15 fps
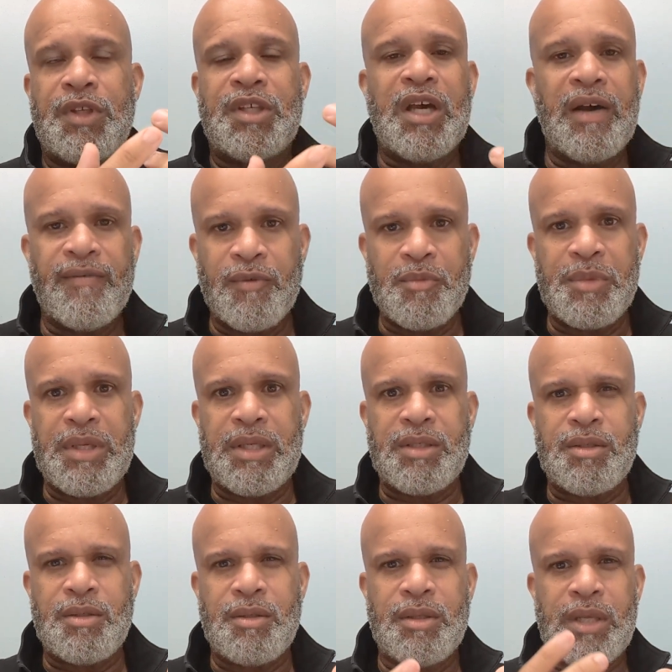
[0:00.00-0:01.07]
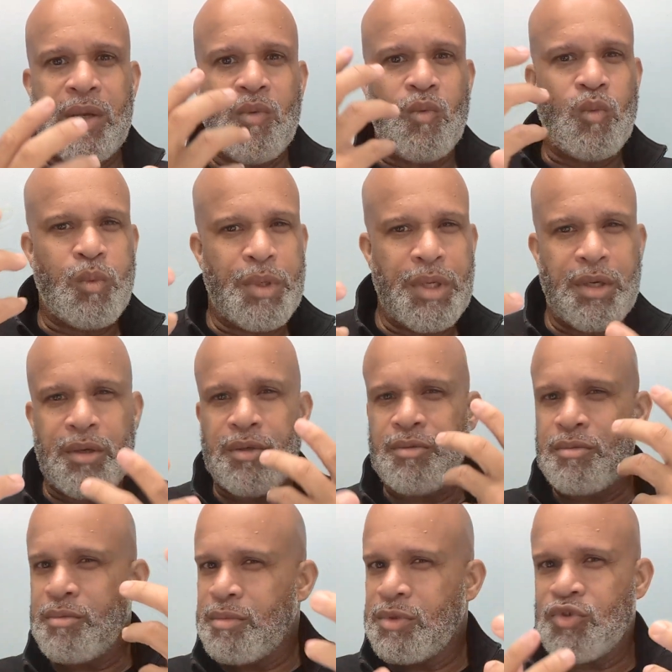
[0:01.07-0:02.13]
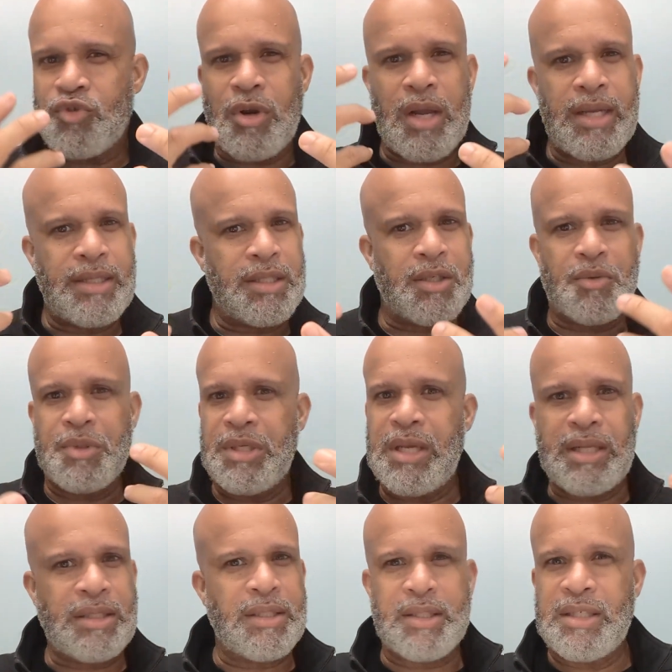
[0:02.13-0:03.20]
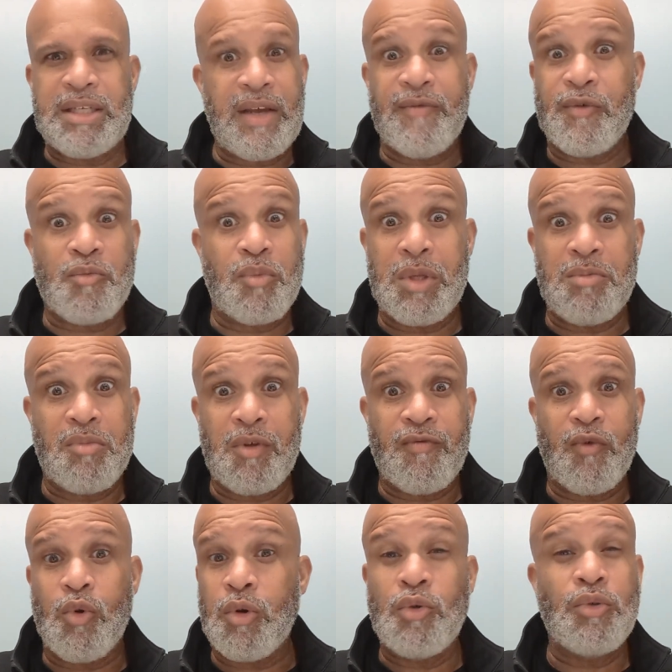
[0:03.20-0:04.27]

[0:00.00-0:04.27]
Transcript: government that we're trying to create that's never been before?